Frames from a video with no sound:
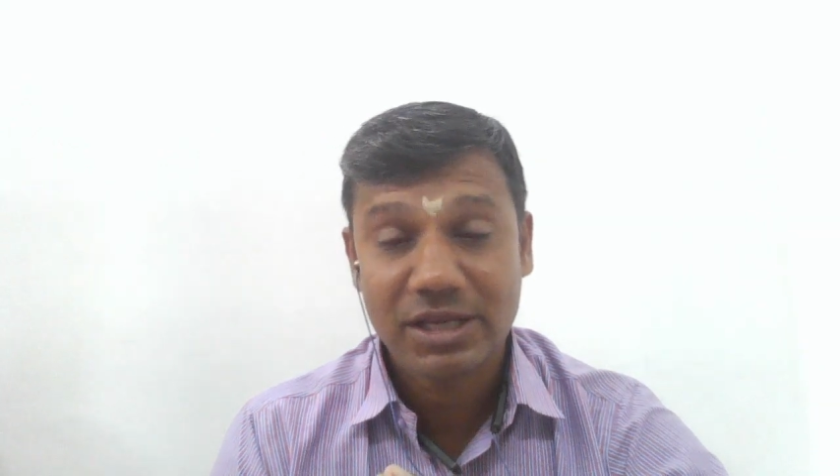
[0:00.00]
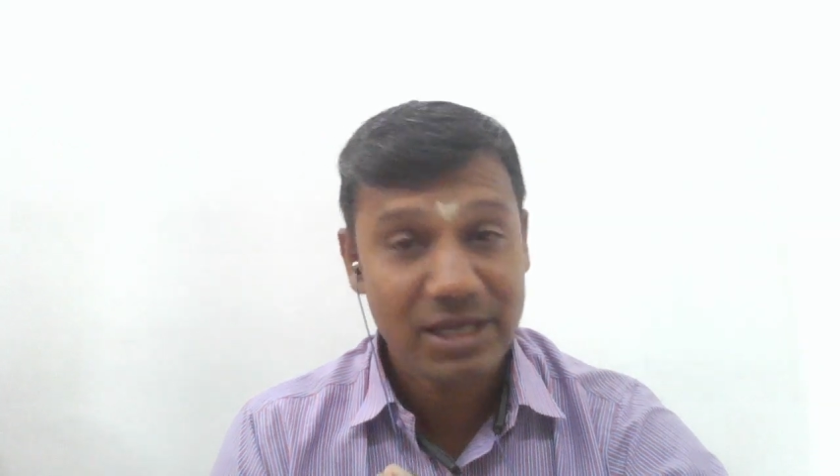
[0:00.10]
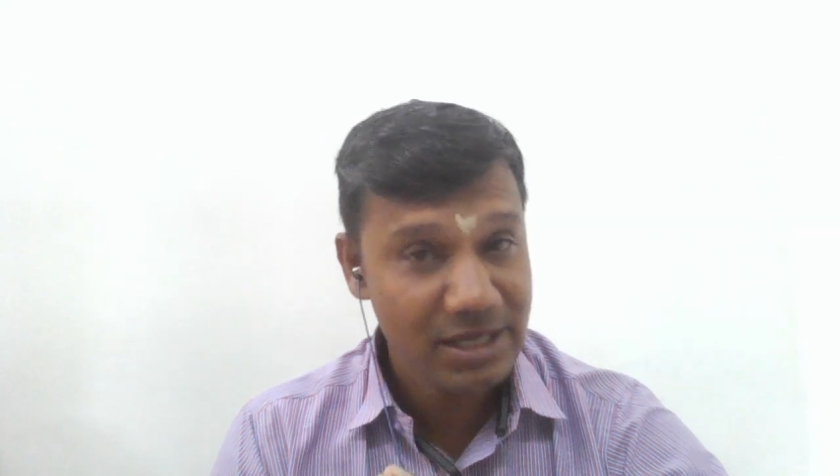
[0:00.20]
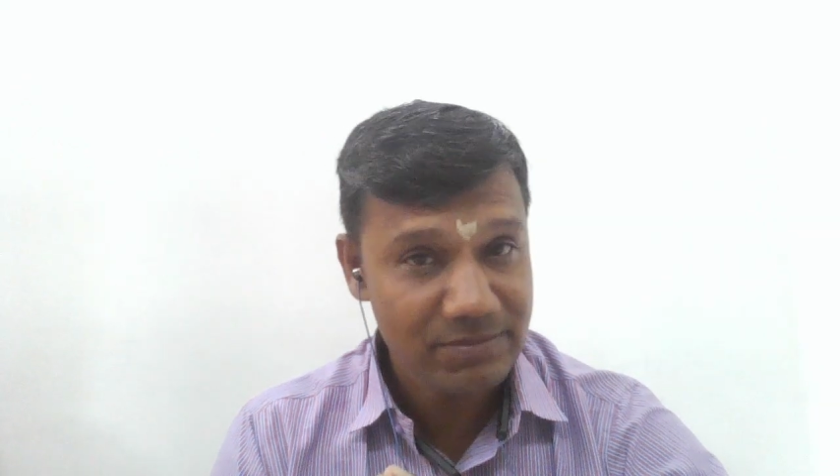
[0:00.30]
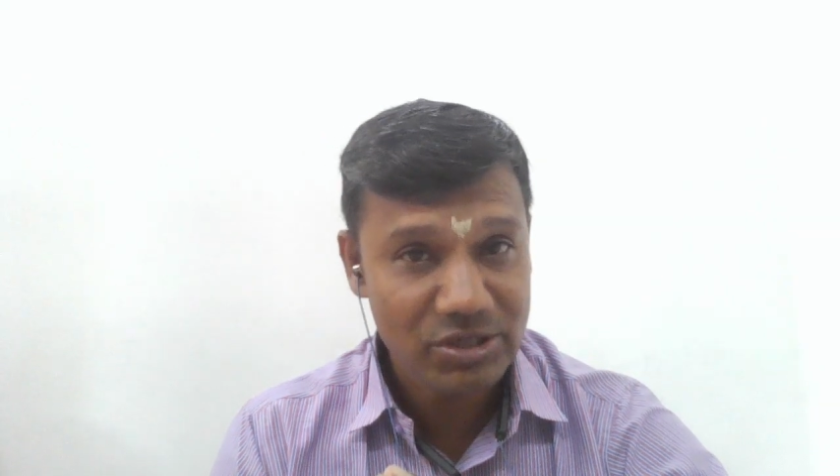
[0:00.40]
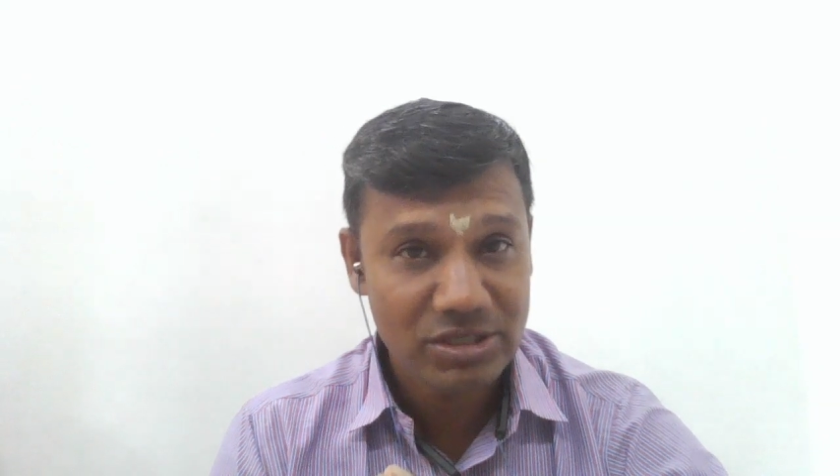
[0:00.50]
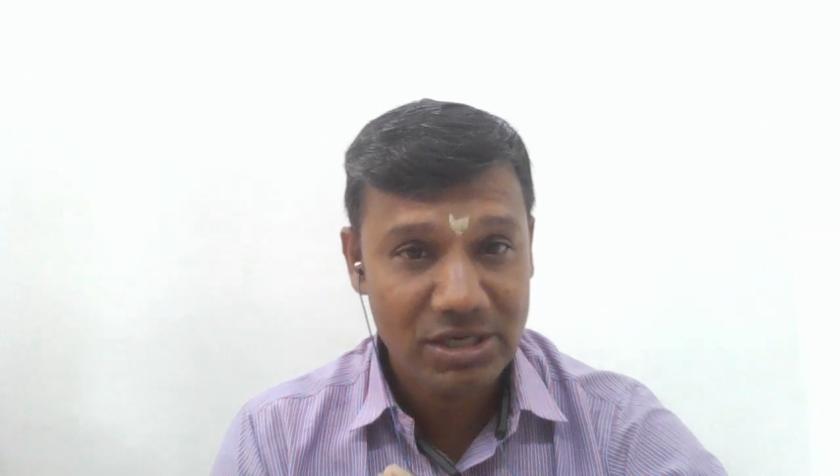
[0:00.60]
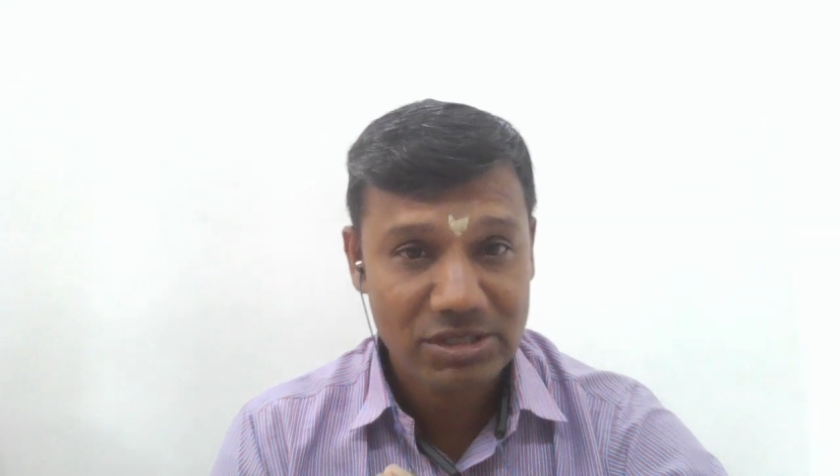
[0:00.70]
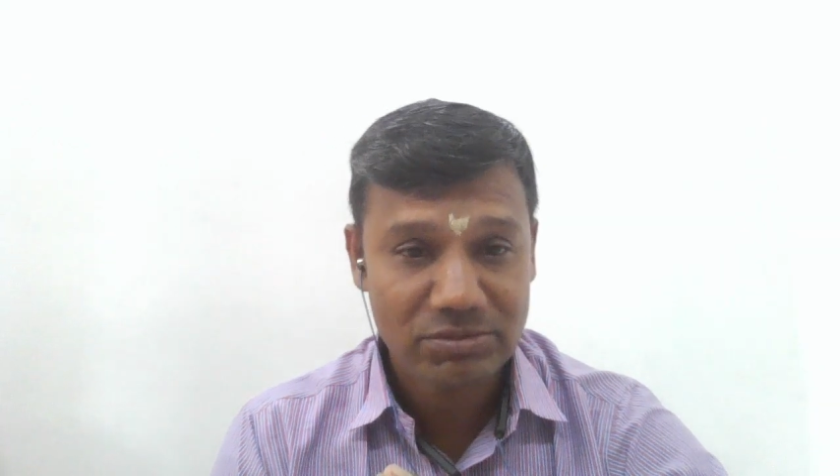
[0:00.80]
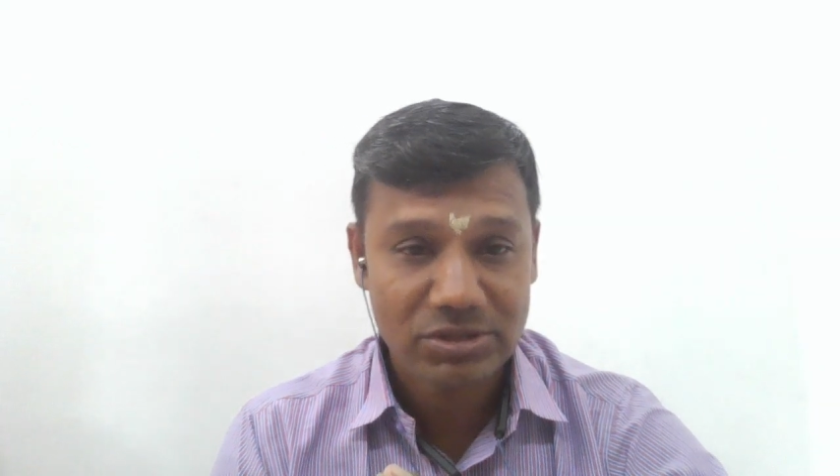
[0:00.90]
can be
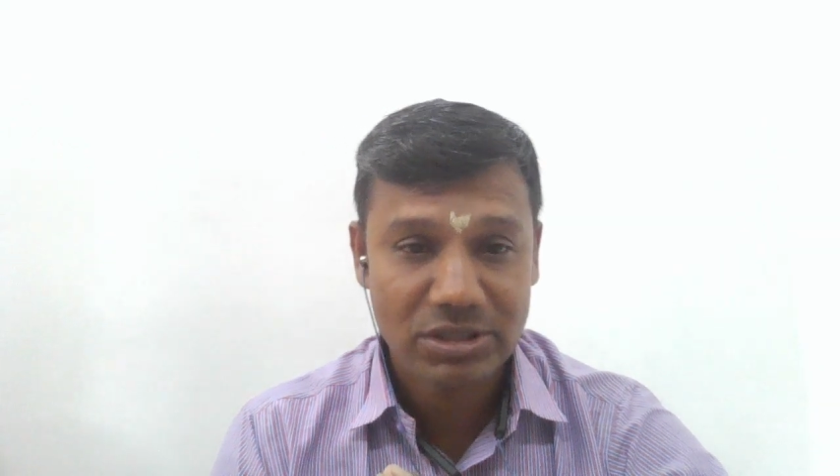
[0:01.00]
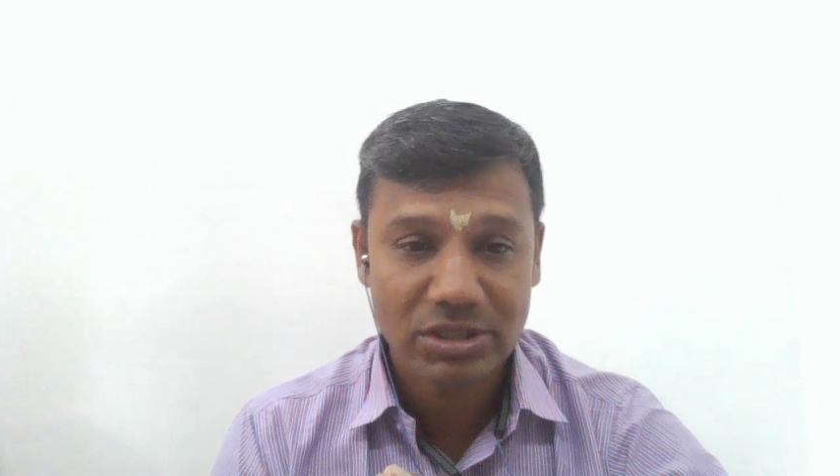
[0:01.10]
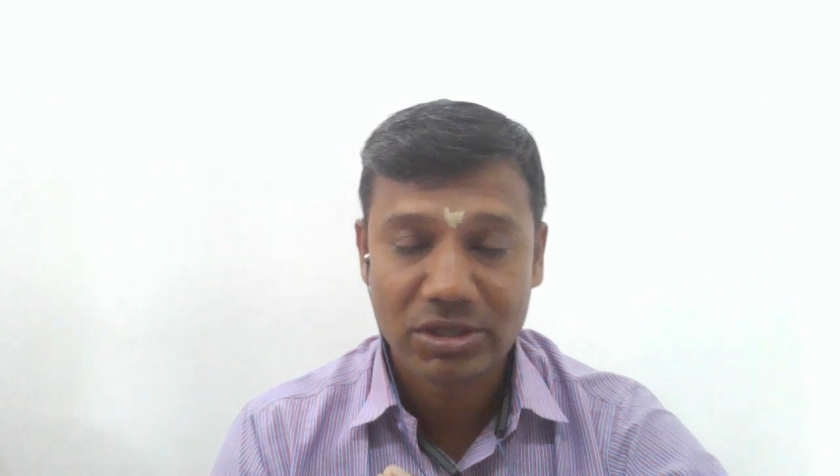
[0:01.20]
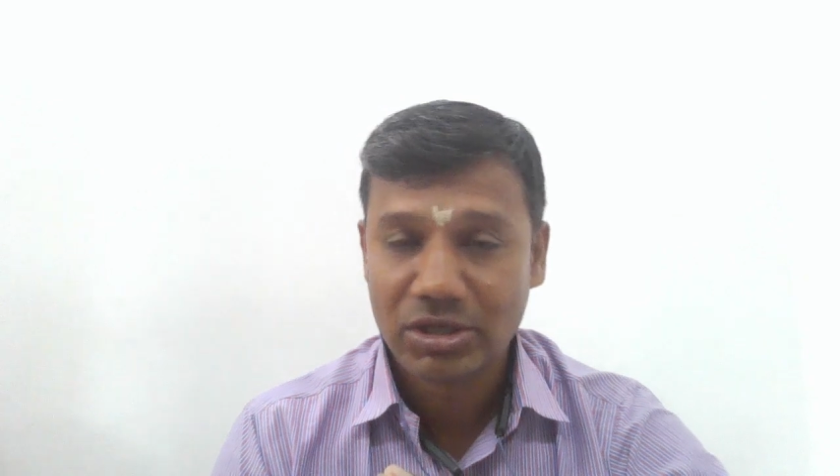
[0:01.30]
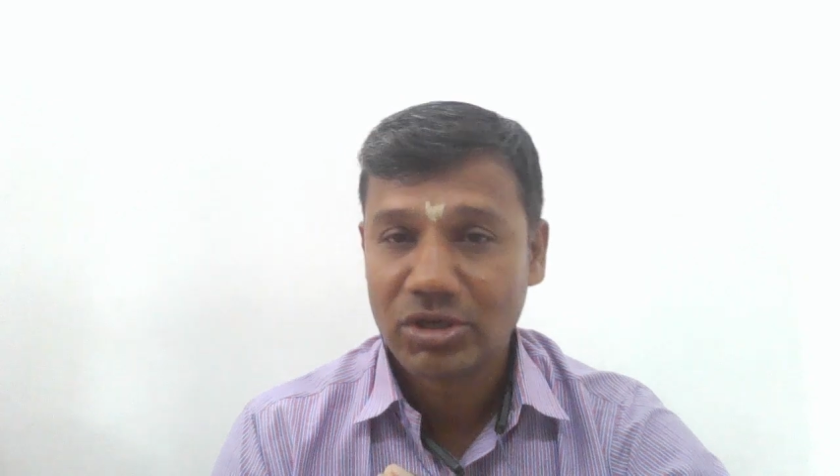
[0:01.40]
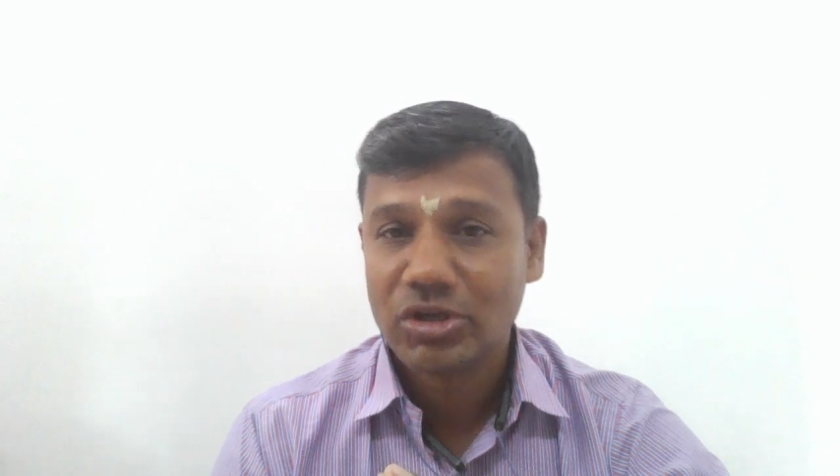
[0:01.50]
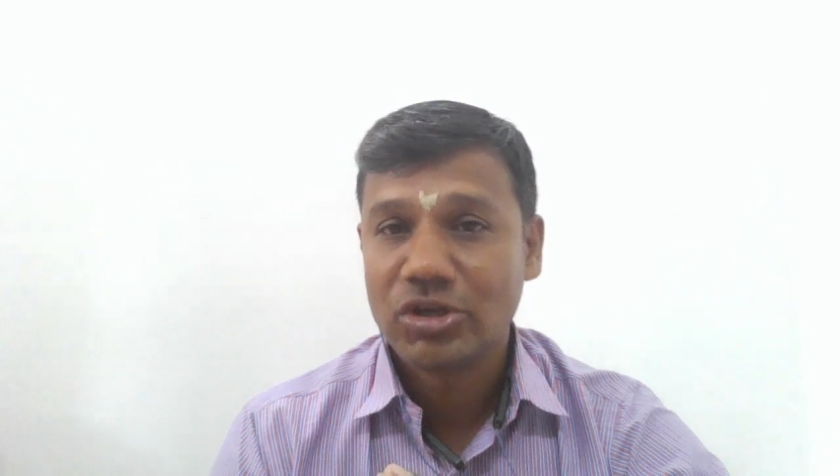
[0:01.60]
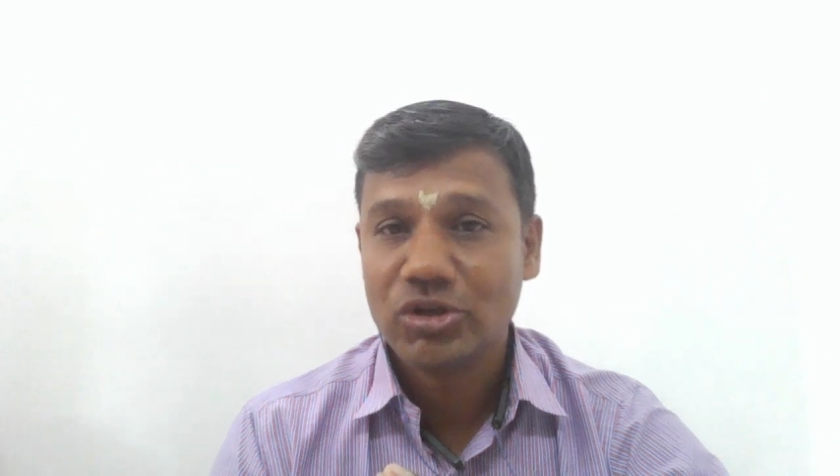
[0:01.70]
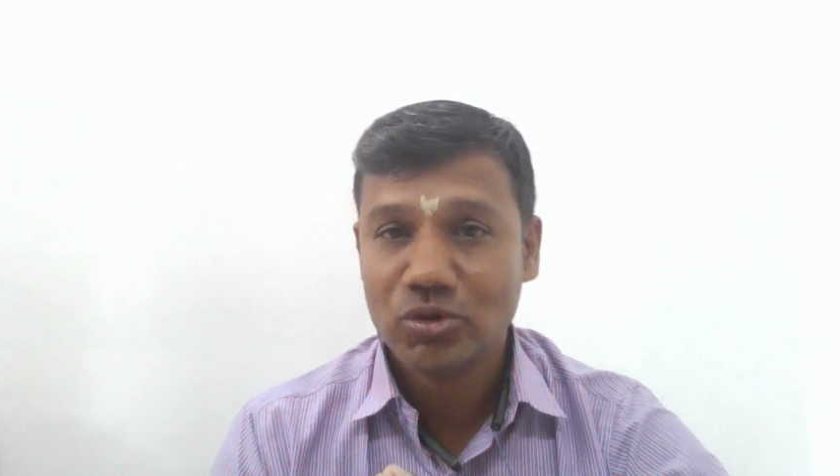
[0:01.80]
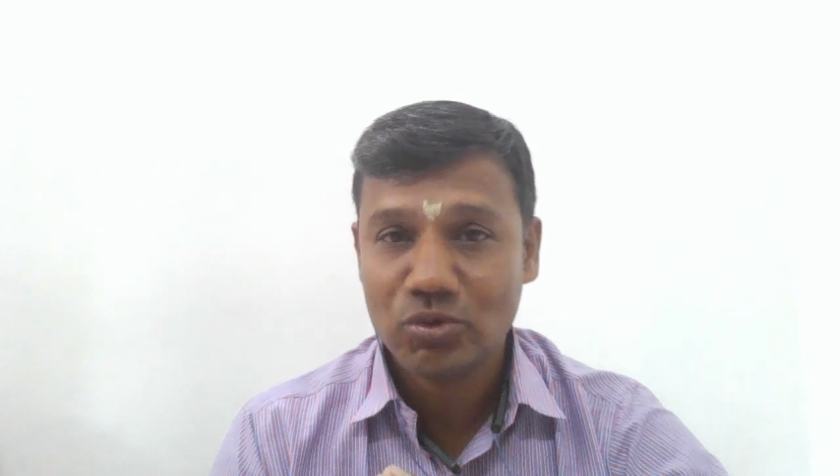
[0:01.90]
transmitted
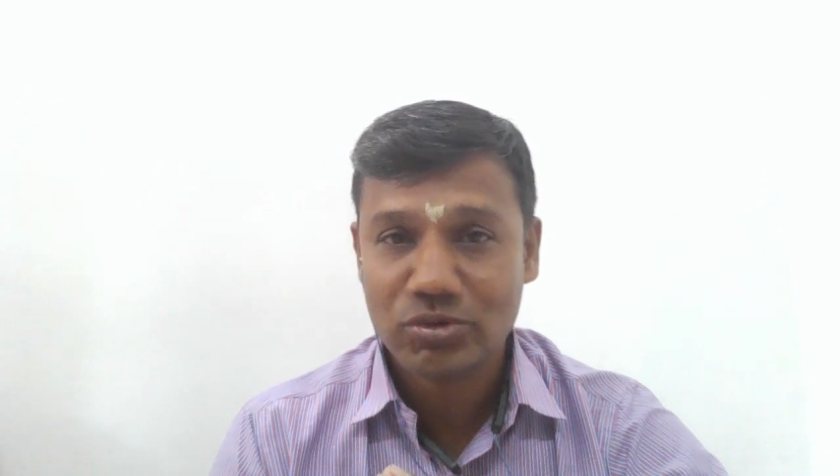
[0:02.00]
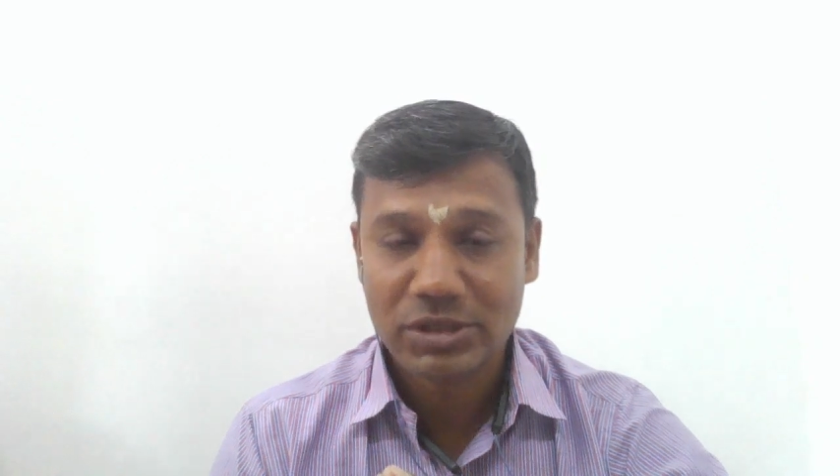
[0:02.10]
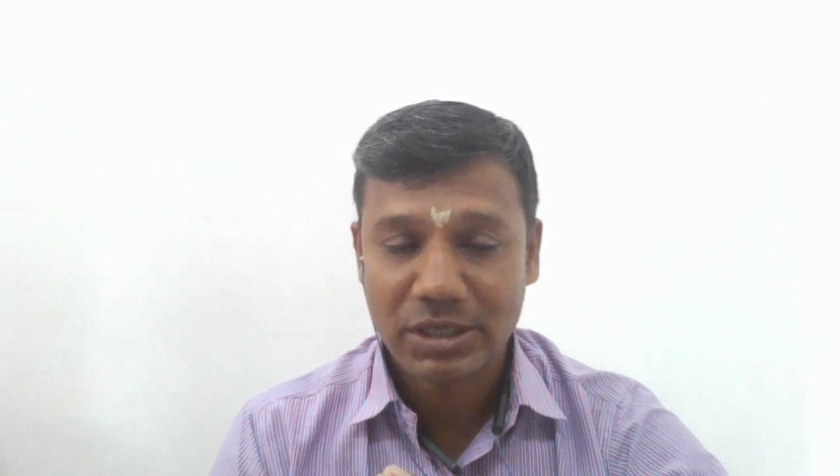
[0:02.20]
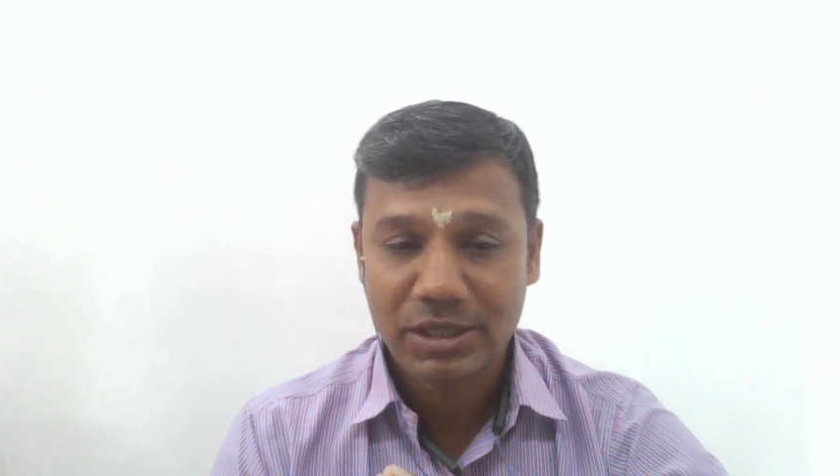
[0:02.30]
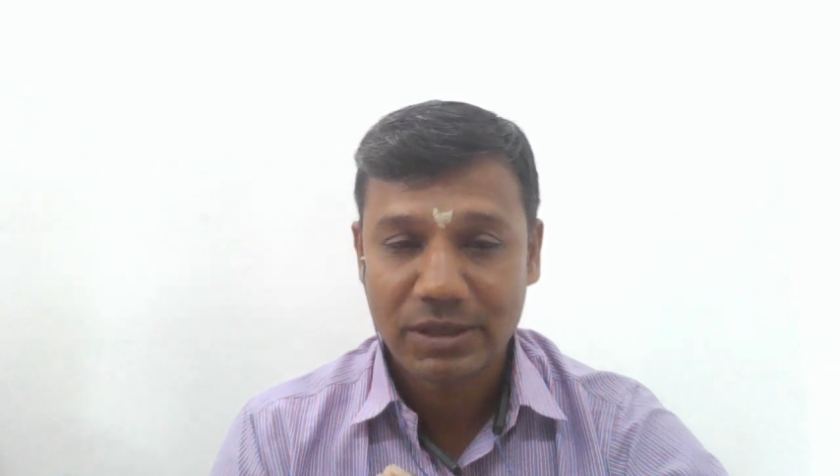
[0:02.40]
using,